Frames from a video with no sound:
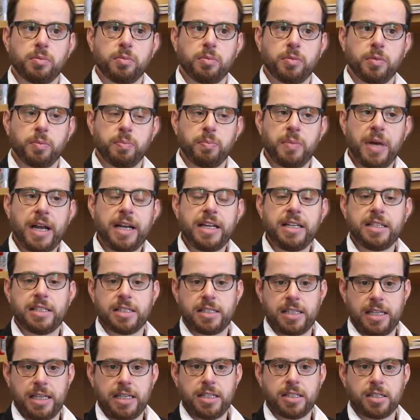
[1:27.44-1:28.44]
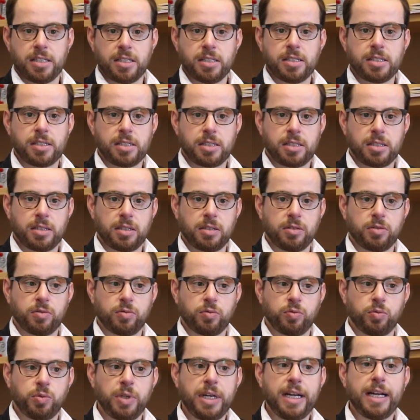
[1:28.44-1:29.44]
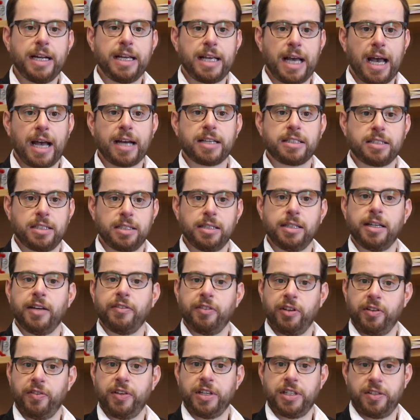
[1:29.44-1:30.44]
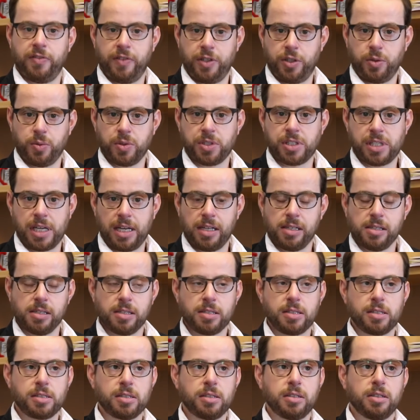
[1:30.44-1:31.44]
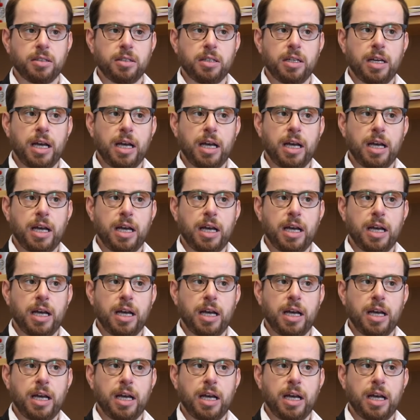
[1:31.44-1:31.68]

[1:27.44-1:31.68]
many diseases really act at the level of individual cells,